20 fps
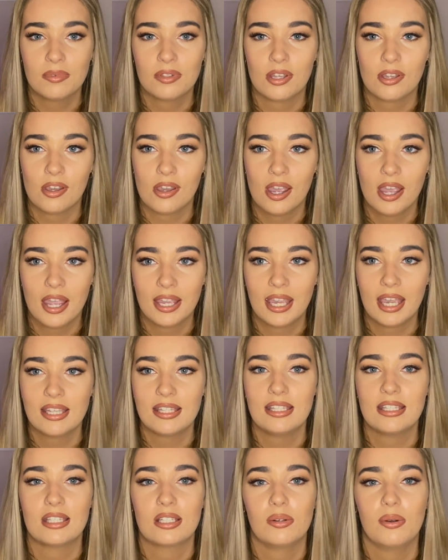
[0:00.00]
So I guess
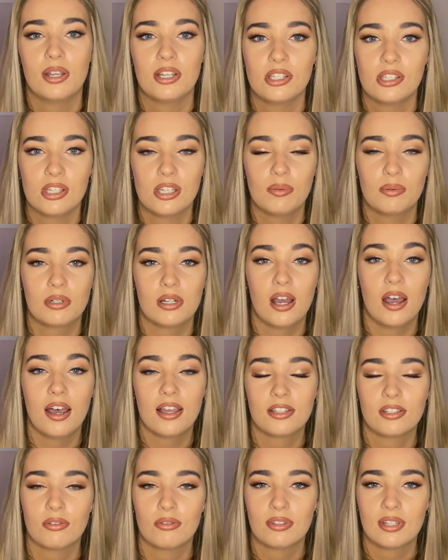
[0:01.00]
it's a question that you want to
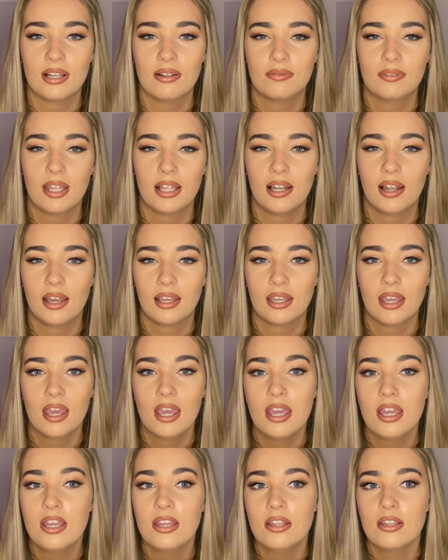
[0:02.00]
ask yourself, that like,
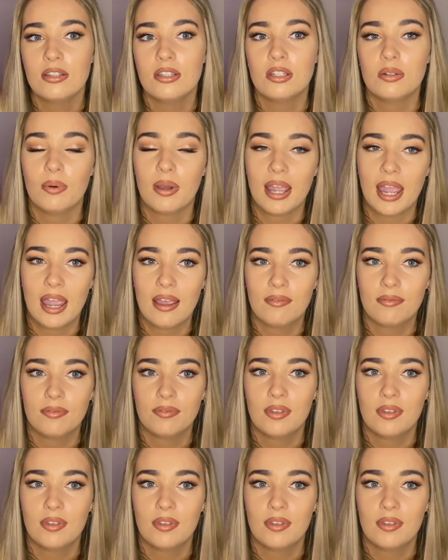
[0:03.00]
do I have